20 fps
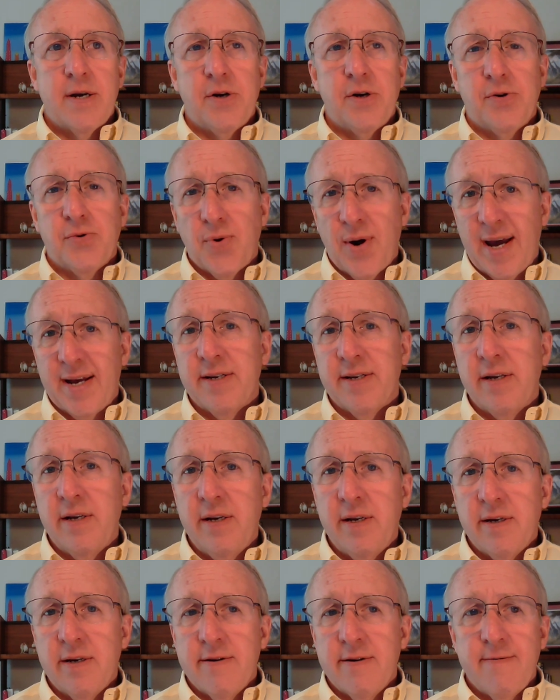Granted,
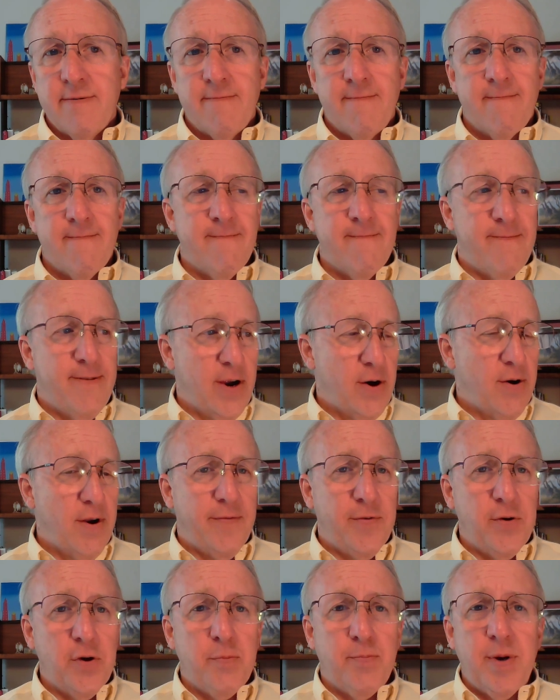very
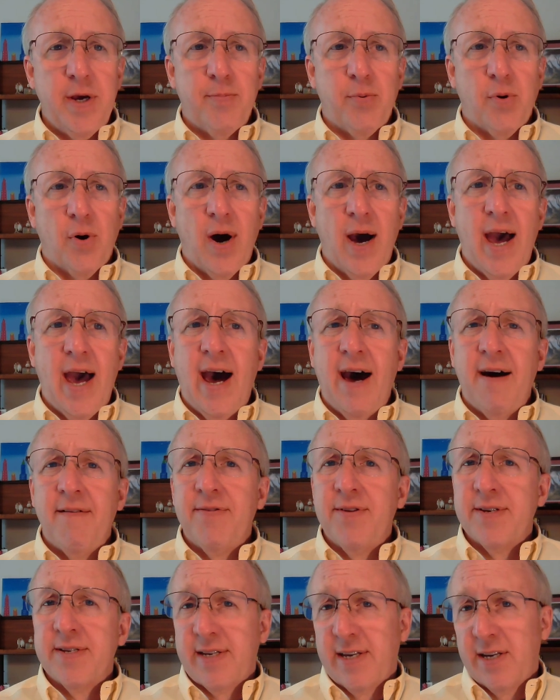few people have
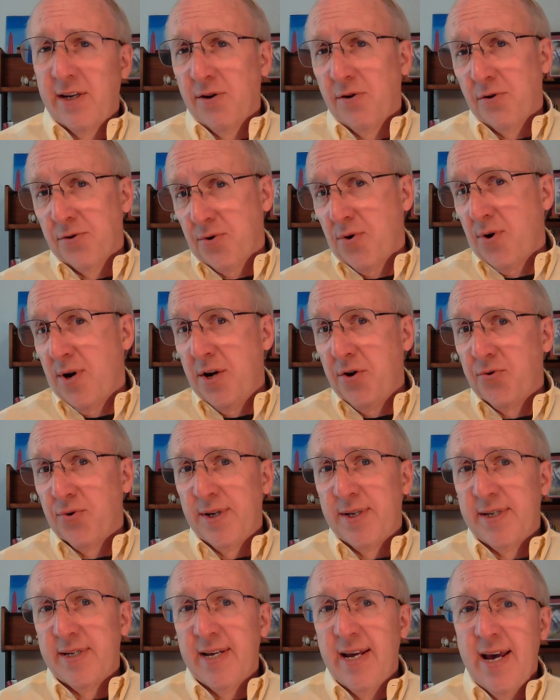the skills or
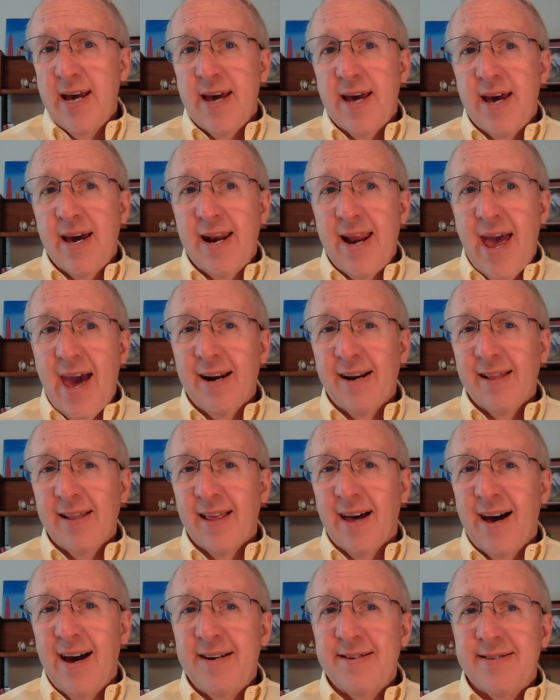interest in
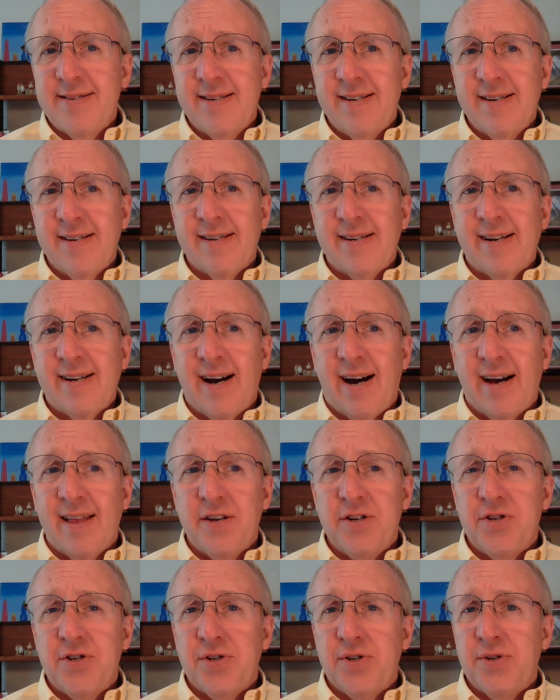analyzing a
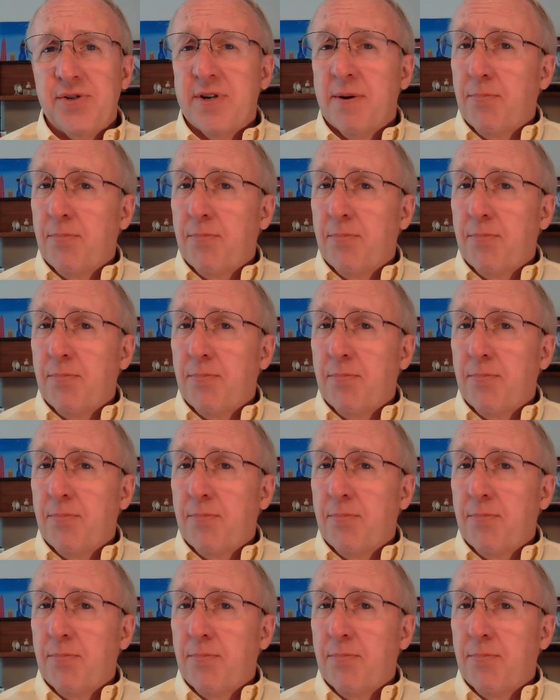college's,